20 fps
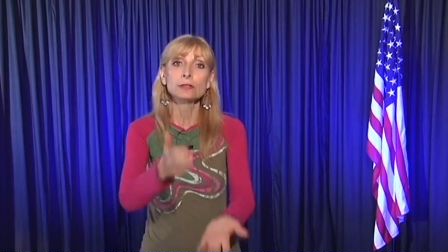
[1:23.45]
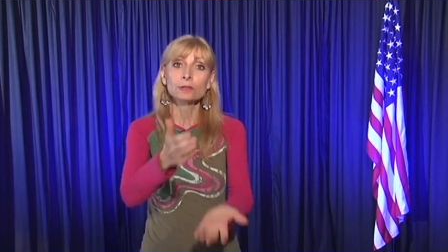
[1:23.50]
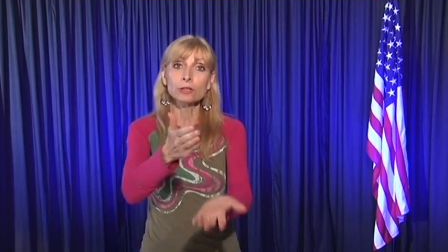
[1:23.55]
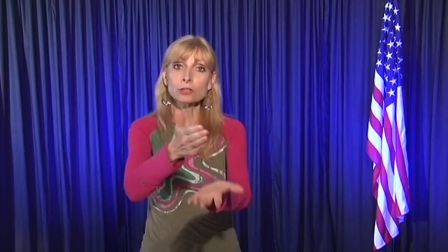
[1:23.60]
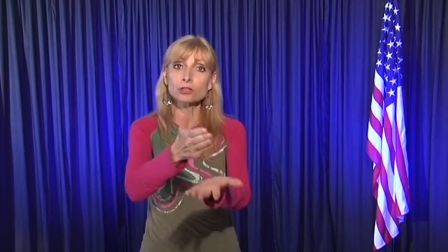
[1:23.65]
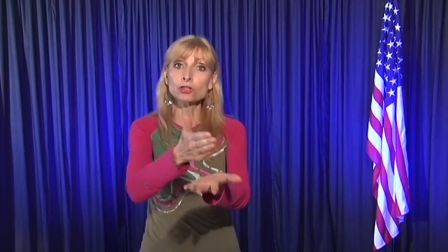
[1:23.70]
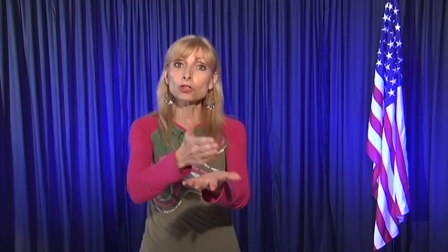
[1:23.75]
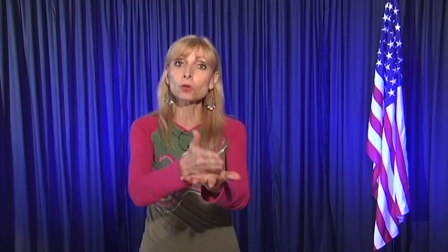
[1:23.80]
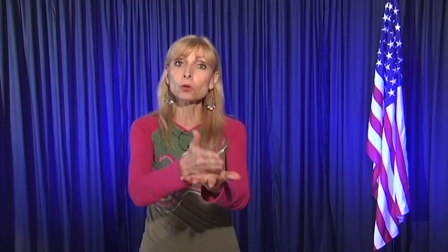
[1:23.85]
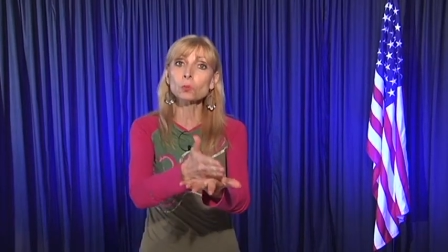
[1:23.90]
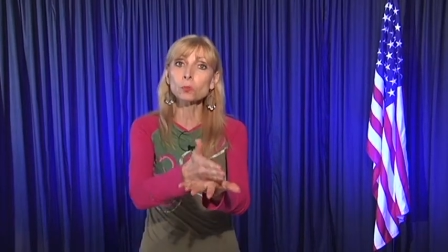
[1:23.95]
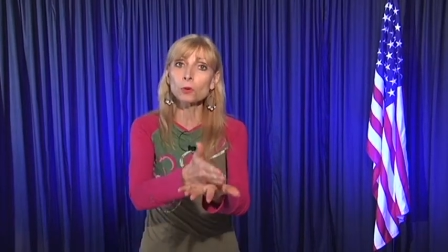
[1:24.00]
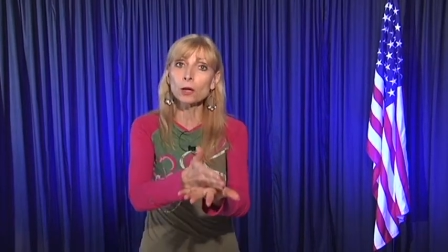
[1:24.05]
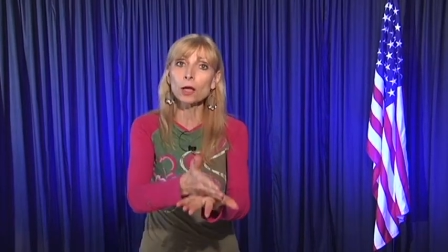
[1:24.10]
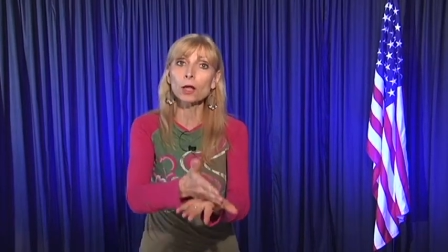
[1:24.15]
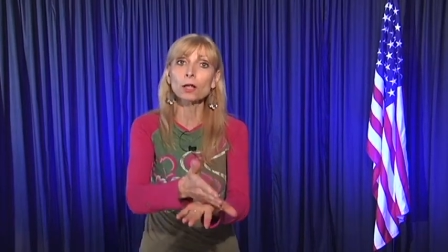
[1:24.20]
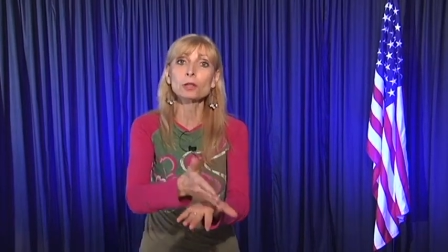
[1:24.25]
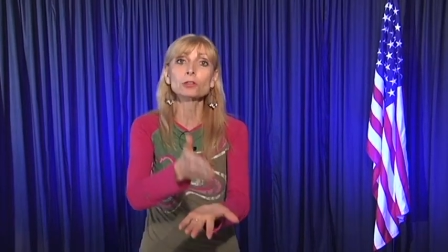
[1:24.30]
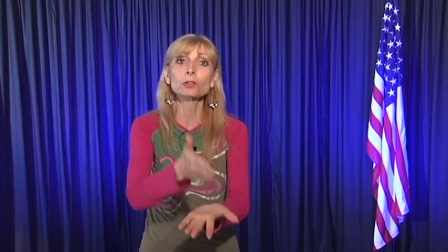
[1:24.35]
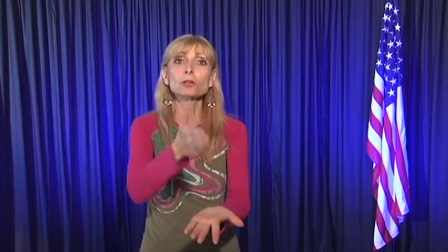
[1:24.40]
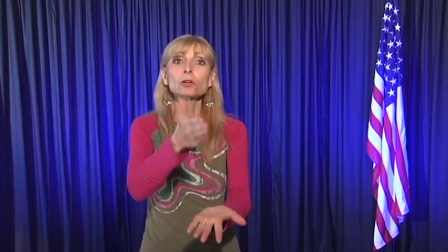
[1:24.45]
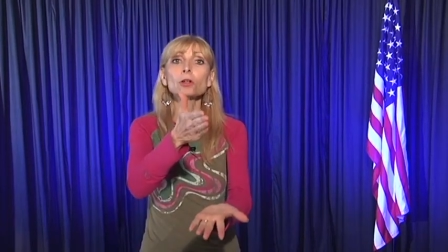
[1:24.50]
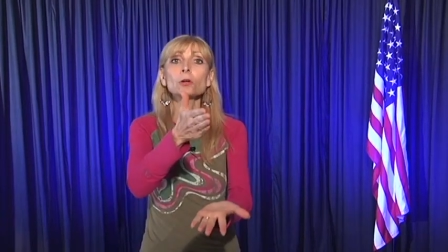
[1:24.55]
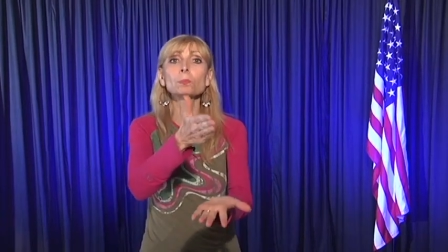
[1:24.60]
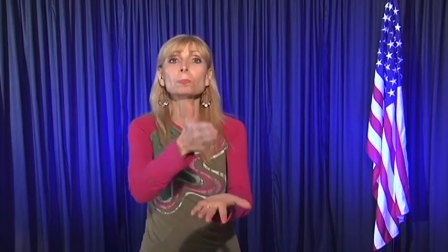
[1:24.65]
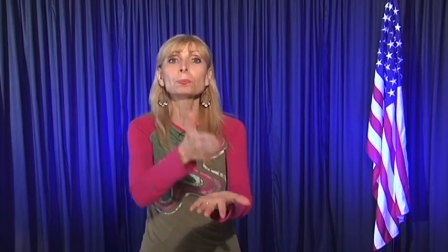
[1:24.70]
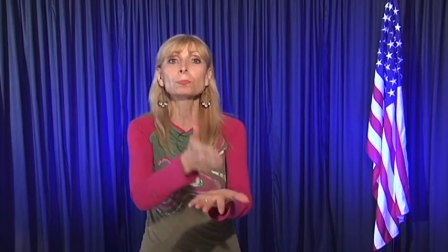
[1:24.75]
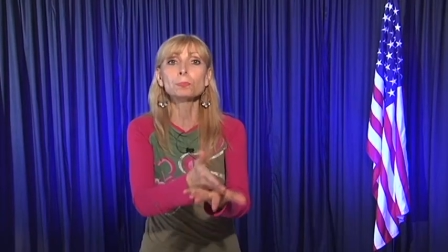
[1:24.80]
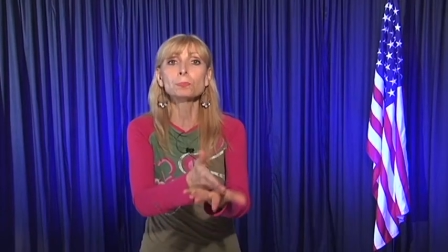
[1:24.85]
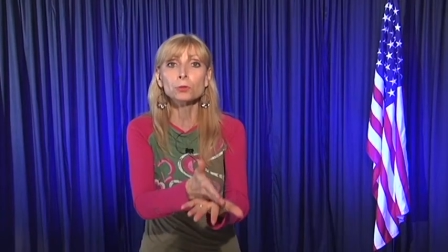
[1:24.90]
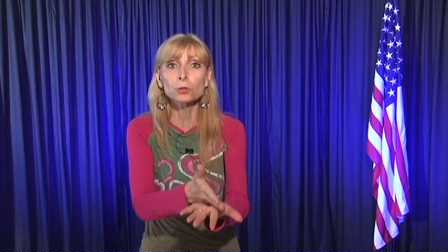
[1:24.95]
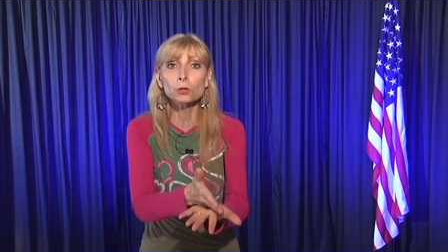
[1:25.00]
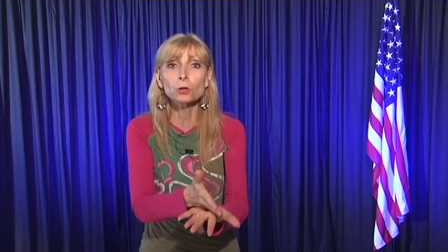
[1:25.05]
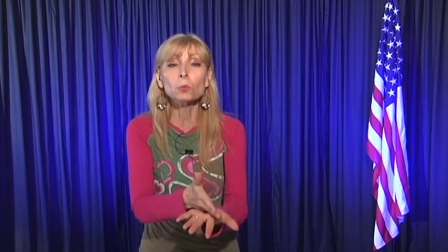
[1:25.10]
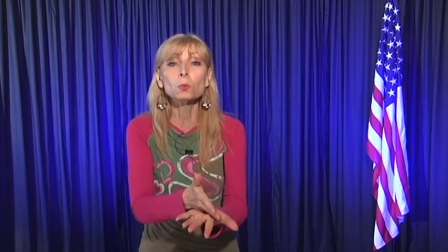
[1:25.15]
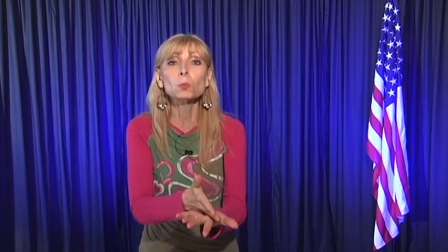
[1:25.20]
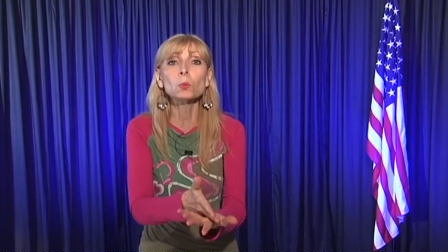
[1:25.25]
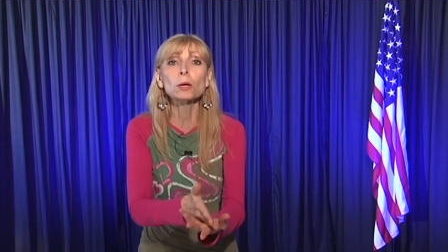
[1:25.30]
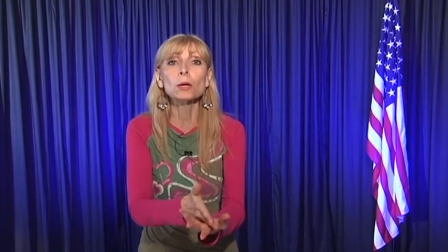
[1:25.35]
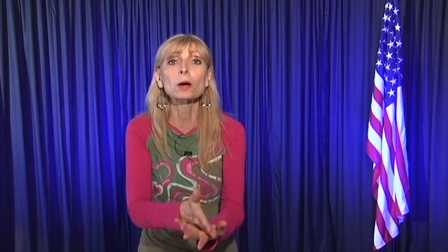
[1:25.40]
Let your will, your,
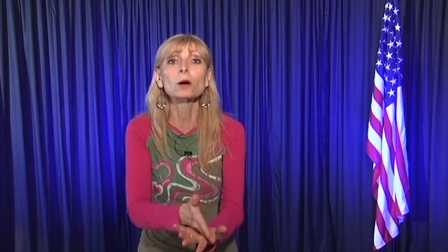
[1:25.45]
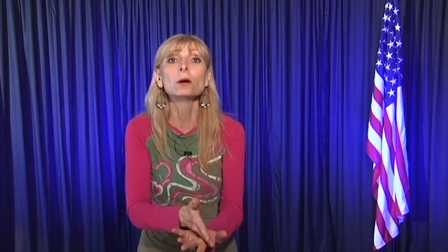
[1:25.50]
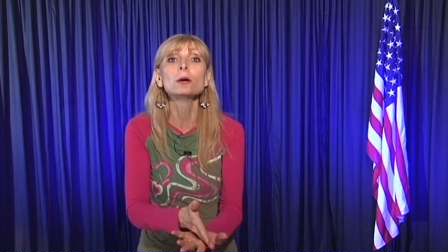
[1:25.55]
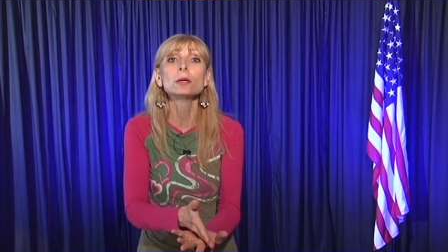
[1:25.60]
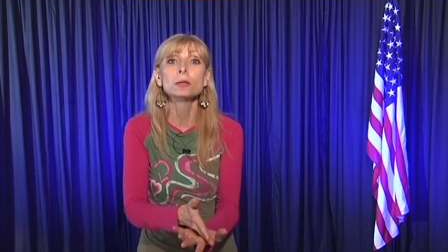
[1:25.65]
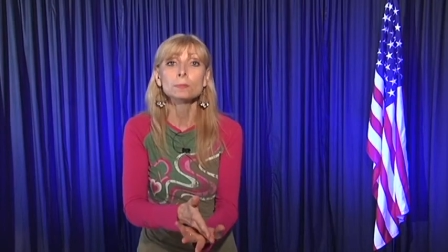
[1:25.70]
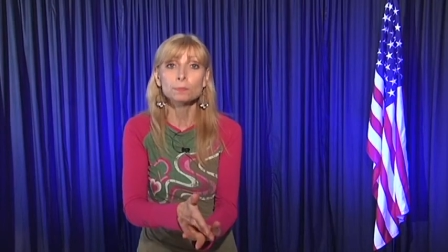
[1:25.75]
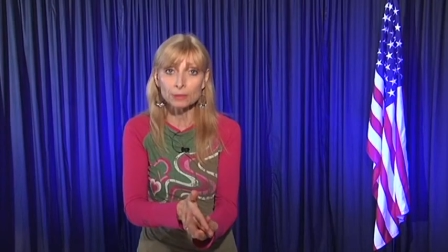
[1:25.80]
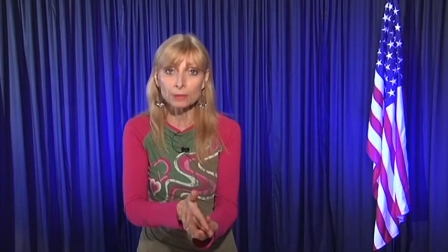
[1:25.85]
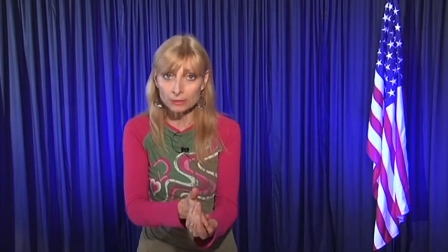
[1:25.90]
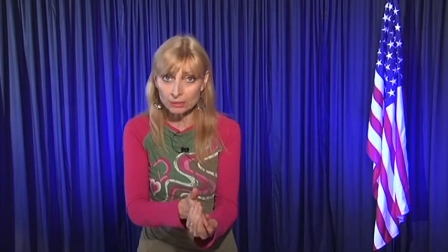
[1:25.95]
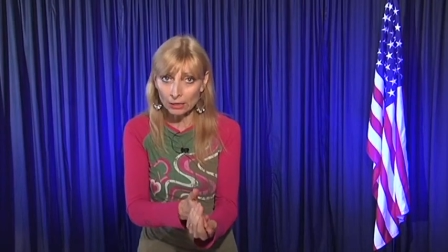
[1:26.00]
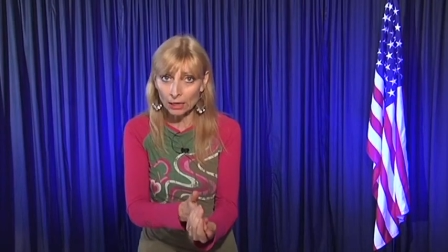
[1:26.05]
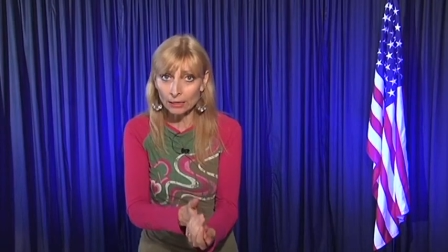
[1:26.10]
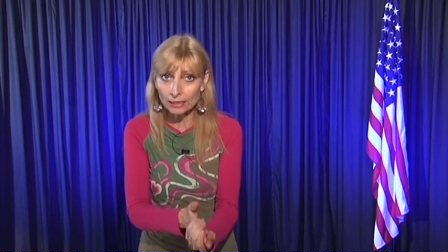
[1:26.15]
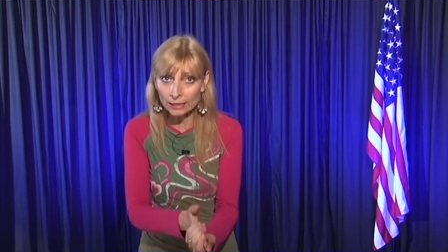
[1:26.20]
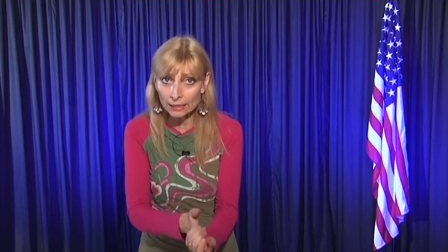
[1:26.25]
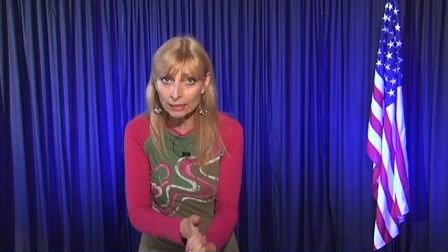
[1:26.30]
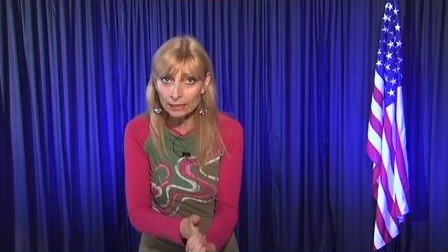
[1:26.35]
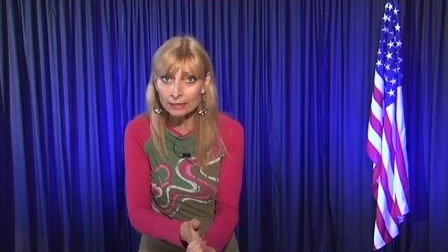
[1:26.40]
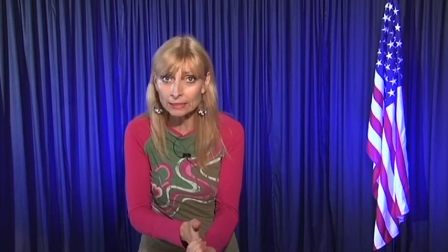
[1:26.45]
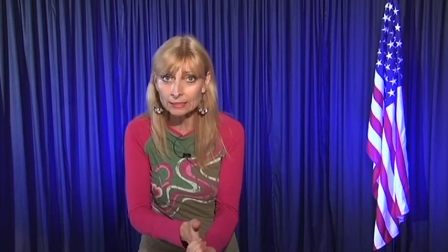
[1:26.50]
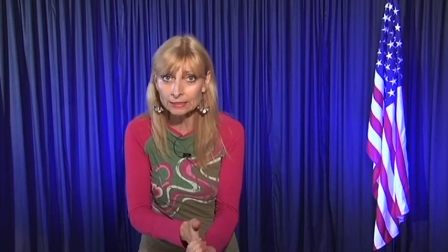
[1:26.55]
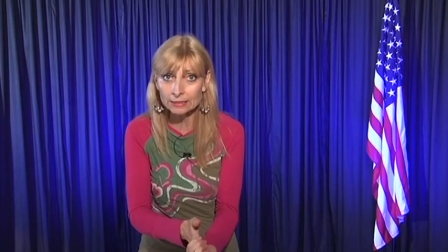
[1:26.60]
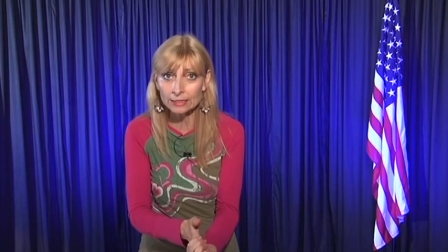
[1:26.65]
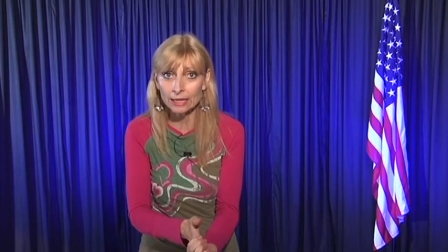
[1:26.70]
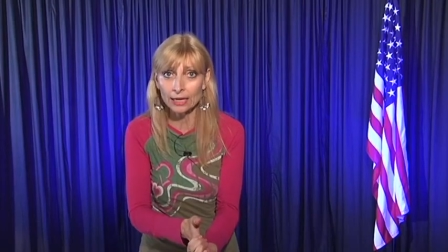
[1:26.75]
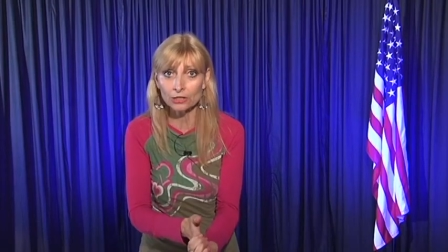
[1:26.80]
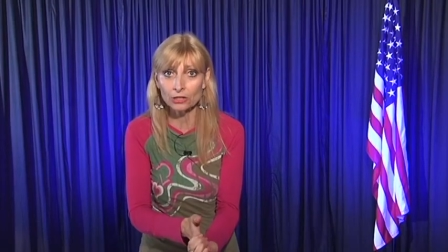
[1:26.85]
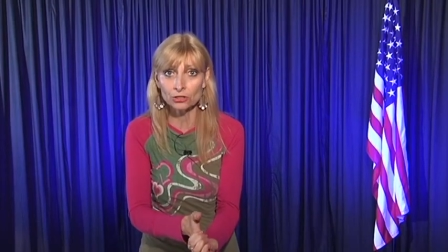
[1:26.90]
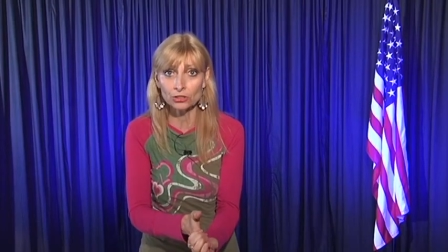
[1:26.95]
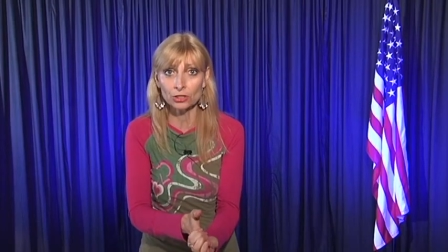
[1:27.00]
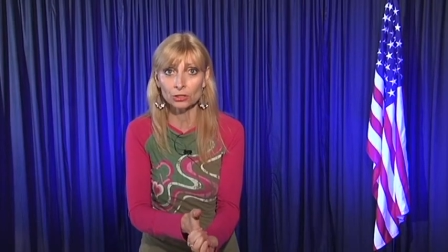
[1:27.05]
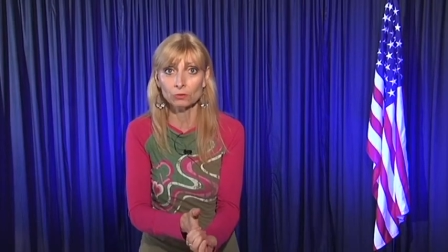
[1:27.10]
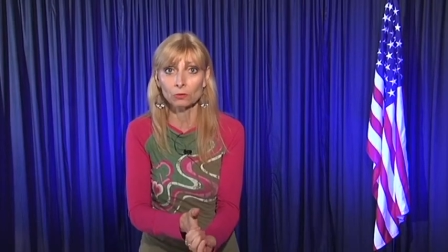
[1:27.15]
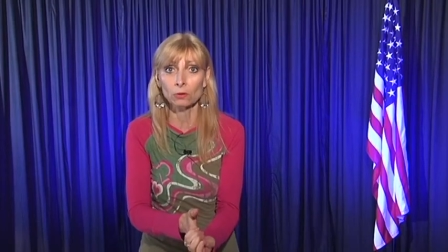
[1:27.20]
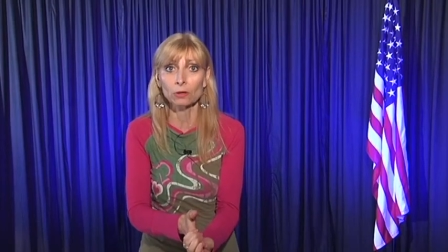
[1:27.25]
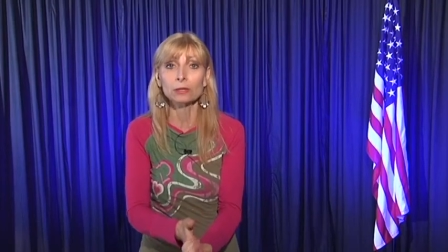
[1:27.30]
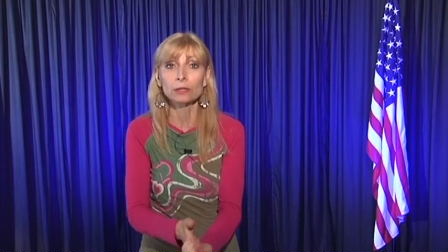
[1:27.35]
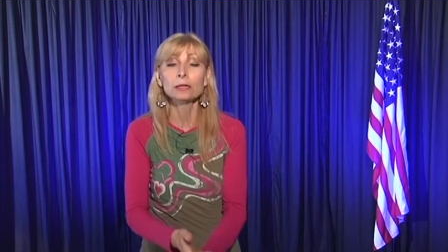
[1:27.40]
your will be done in this nation,
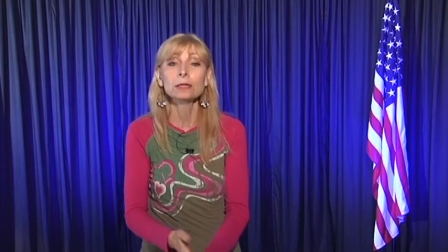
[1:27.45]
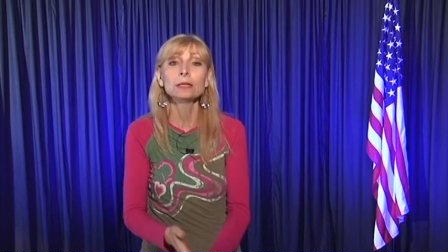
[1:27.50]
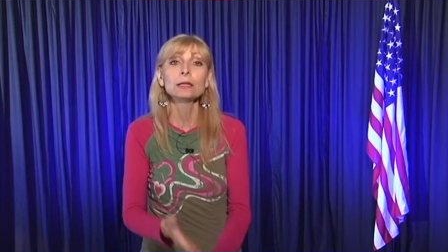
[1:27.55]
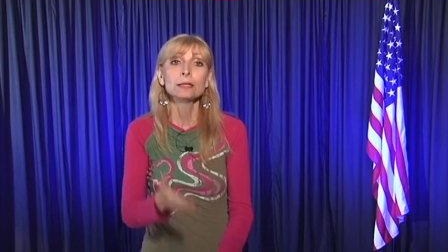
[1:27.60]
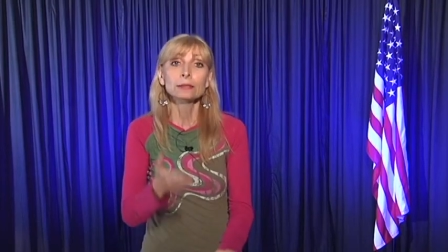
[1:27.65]
Lord.